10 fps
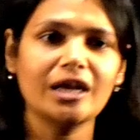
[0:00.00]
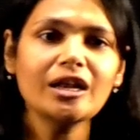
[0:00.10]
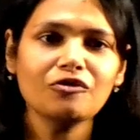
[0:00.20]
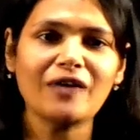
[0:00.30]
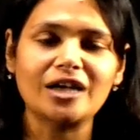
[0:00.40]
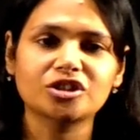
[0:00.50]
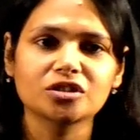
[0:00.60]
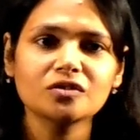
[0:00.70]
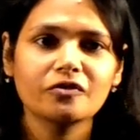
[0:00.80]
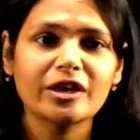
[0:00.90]
in a
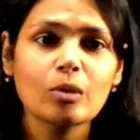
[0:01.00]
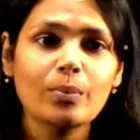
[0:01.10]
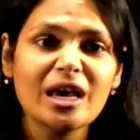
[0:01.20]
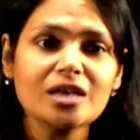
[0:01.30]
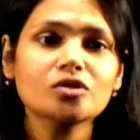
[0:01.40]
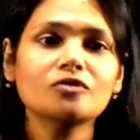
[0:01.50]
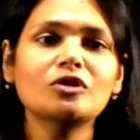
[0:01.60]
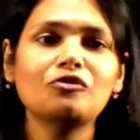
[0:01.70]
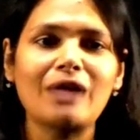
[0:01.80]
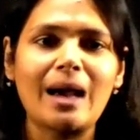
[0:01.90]
fashion where the base
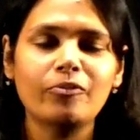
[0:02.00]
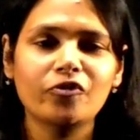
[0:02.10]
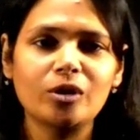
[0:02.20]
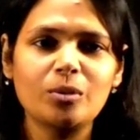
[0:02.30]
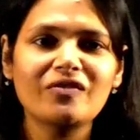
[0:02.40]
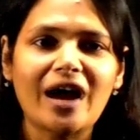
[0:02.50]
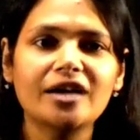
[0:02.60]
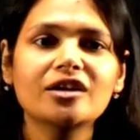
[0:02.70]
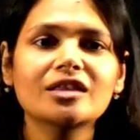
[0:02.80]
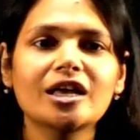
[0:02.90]
of the flap will be
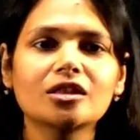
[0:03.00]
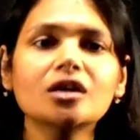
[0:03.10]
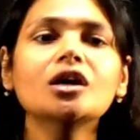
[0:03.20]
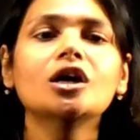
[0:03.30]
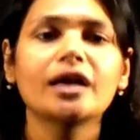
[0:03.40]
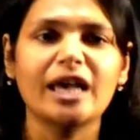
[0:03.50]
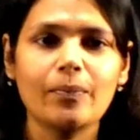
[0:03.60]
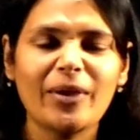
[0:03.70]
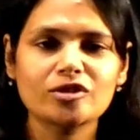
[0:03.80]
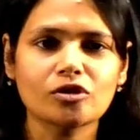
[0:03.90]
wider than the
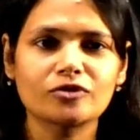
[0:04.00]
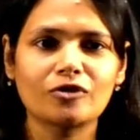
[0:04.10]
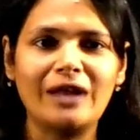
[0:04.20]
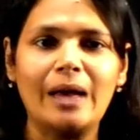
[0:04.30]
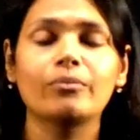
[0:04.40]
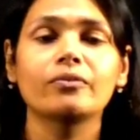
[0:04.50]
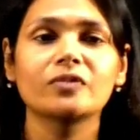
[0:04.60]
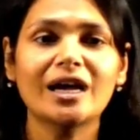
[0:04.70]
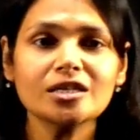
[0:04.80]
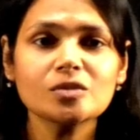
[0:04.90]
apex of the flap.
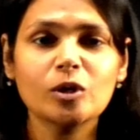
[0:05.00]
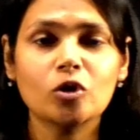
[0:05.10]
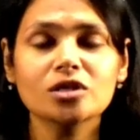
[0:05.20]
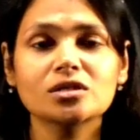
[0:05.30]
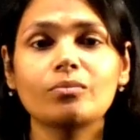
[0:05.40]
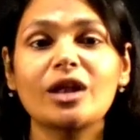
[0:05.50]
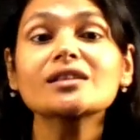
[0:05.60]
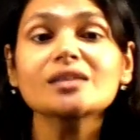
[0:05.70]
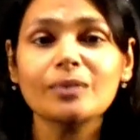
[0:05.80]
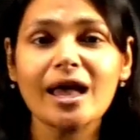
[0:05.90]
That is because the
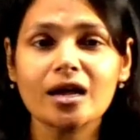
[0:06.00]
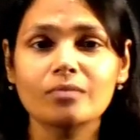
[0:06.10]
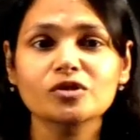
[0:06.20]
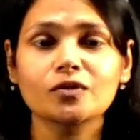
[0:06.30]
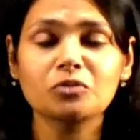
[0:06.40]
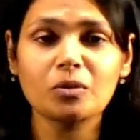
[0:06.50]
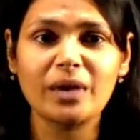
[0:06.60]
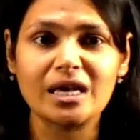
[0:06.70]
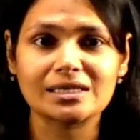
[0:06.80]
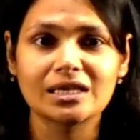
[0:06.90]
blood supply comes from the
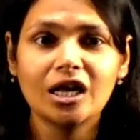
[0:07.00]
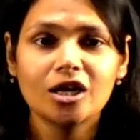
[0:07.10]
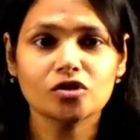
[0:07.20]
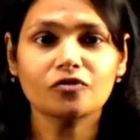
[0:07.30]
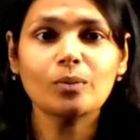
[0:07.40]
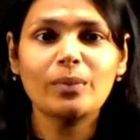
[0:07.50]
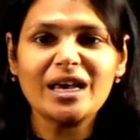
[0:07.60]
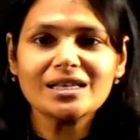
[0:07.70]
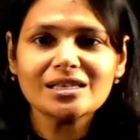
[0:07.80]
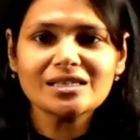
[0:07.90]
base. So if the
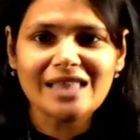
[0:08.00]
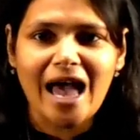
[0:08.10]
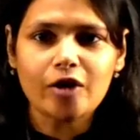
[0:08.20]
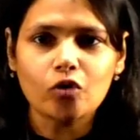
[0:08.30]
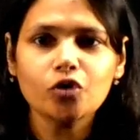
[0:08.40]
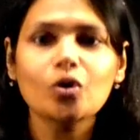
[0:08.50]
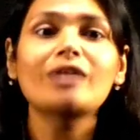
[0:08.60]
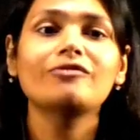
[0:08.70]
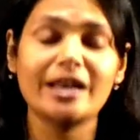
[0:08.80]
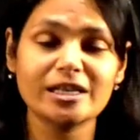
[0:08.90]
base is narrow, you
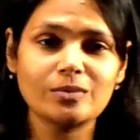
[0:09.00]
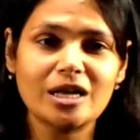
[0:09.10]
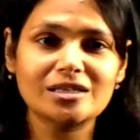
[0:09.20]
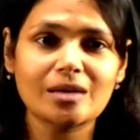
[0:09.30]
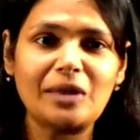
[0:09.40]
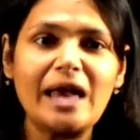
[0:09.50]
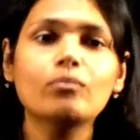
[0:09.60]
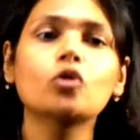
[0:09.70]
have less blood supply,